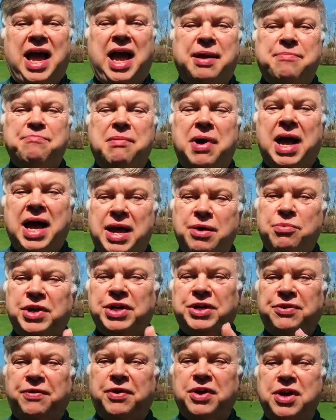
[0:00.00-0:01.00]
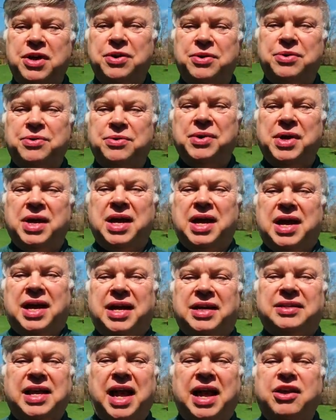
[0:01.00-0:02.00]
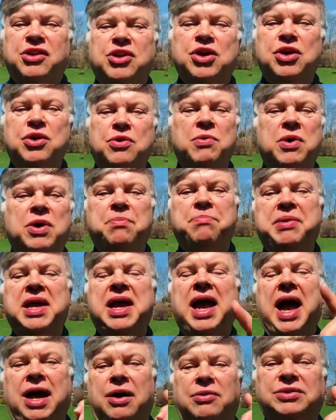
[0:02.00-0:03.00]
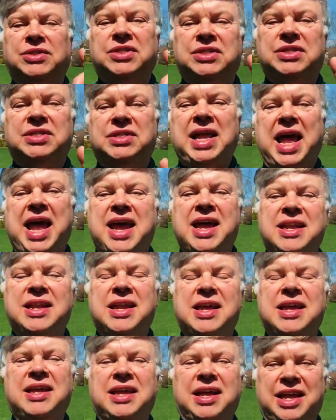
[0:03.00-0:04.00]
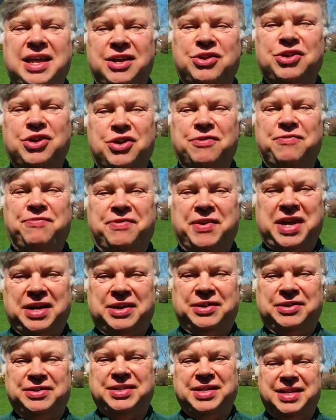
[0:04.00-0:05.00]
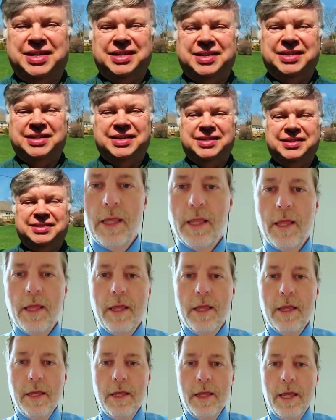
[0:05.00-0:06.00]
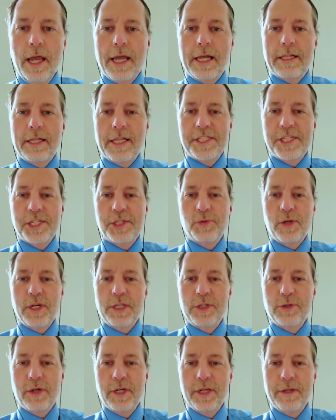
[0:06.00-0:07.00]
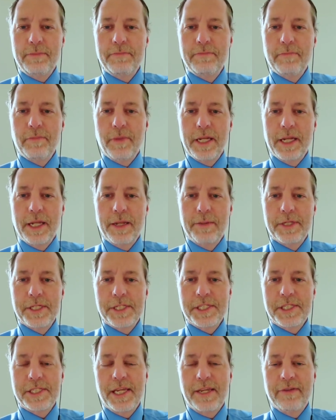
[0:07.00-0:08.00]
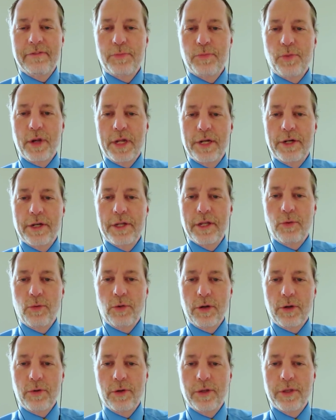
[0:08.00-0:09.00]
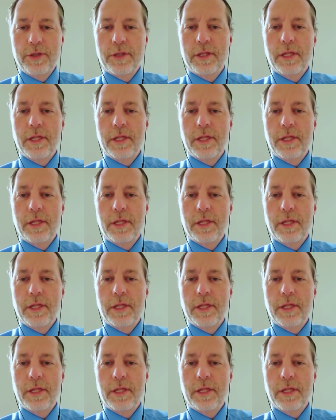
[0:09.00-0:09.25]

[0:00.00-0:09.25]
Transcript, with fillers: And my wish for you is that you will be outstanding in your field. Hey, class of 2020. My name is David Brainerd. I work with